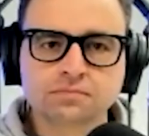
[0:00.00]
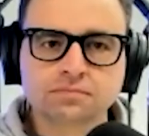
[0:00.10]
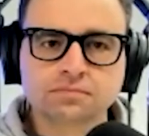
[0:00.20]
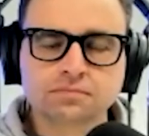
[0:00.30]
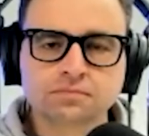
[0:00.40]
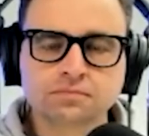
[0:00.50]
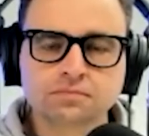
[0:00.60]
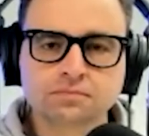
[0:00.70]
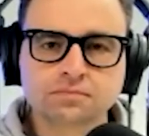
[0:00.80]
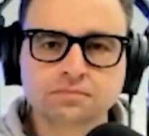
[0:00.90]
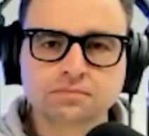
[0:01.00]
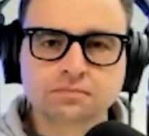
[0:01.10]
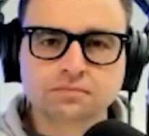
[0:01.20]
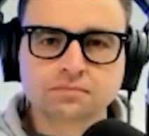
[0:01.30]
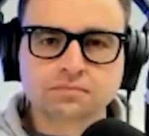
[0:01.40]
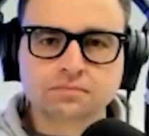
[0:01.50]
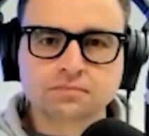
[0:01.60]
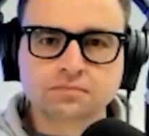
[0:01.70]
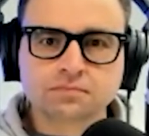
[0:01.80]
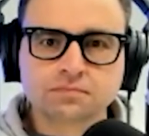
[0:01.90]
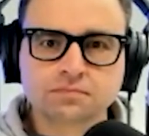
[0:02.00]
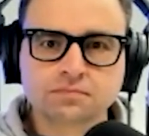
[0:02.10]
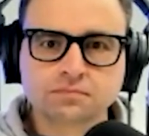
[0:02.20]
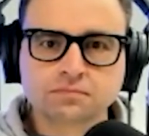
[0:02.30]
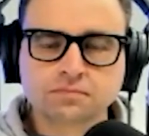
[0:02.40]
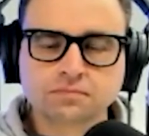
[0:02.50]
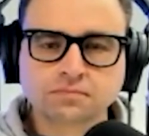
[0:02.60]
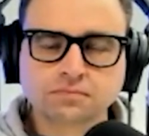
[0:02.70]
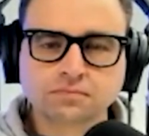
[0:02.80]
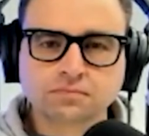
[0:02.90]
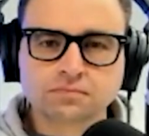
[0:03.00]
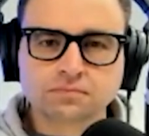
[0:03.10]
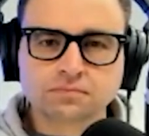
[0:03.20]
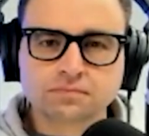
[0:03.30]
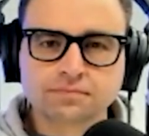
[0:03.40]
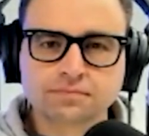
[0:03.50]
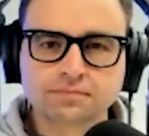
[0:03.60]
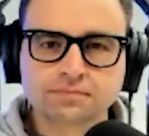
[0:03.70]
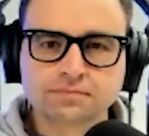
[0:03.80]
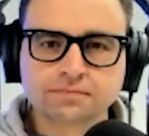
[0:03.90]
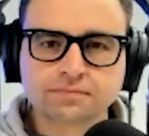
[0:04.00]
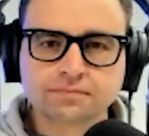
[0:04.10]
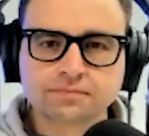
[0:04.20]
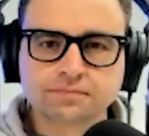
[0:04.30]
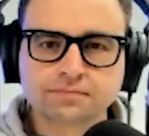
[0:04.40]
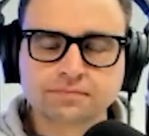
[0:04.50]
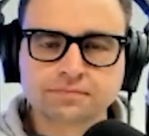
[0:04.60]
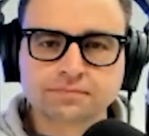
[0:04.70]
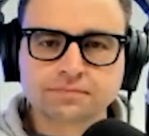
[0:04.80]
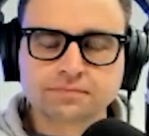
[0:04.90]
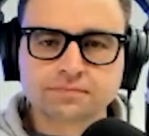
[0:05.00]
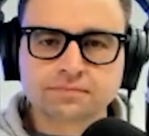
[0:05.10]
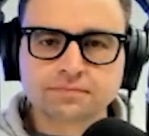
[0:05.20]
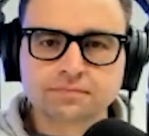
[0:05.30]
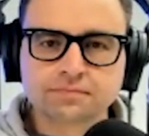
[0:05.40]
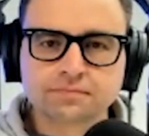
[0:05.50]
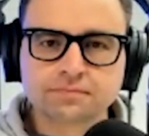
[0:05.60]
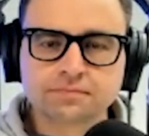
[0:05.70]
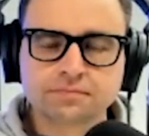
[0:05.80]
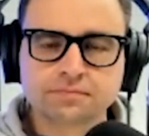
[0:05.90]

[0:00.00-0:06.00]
This person isn't speaking.